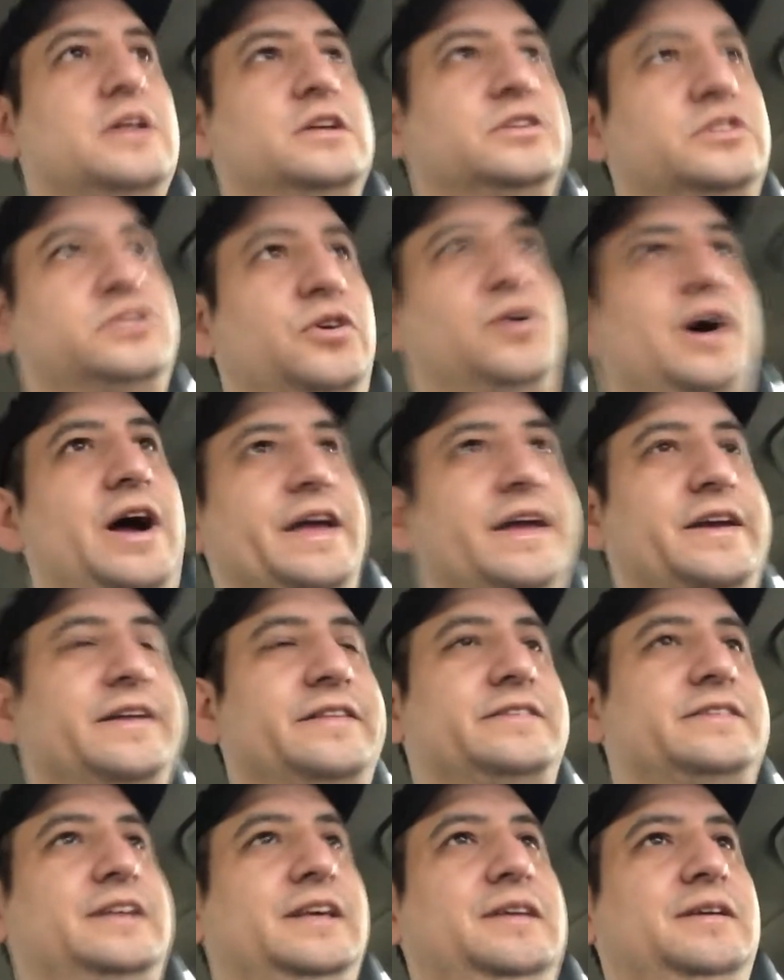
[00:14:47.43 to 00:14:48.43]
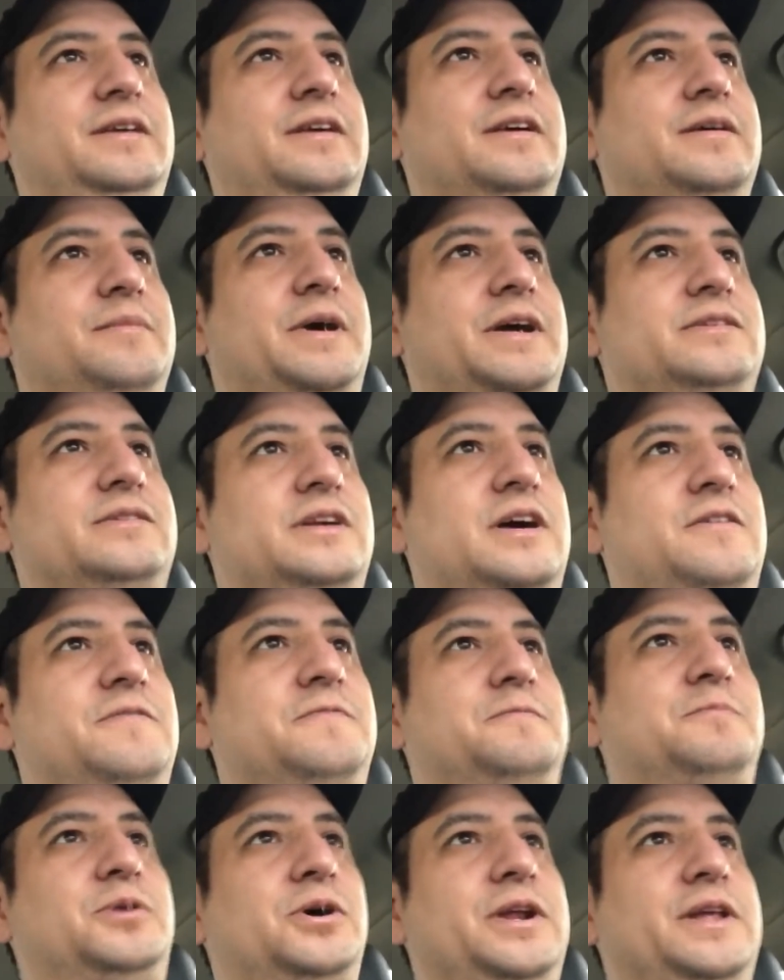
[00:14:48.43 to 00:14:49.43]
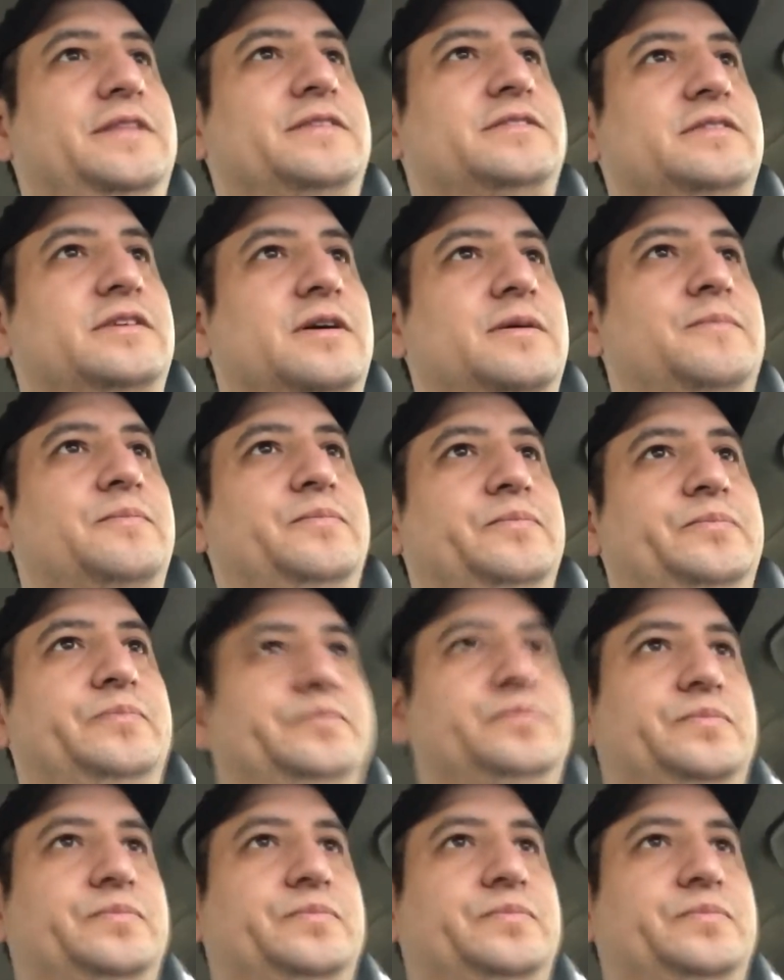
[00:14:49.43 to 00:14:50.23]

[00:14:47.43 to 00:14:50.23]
So I could see myself putting some